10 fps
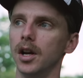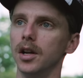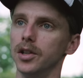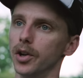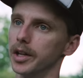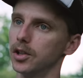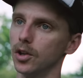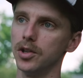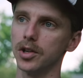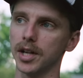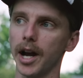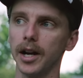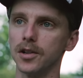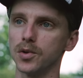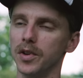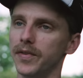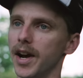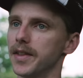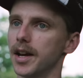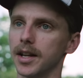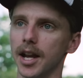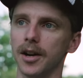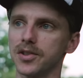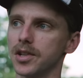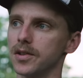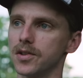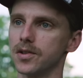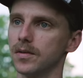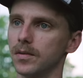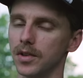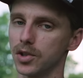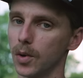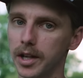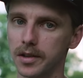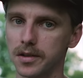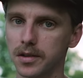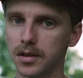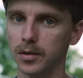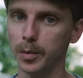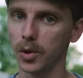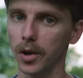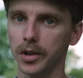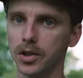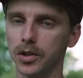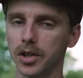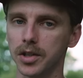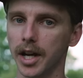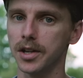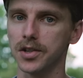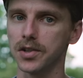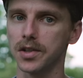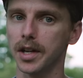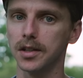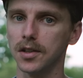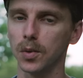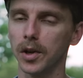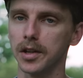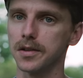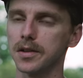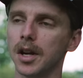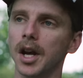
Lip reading: you know, like Goodyear Tires, we've had that account since the 20s. We've been hauling Goodyear Tires since the 1920s.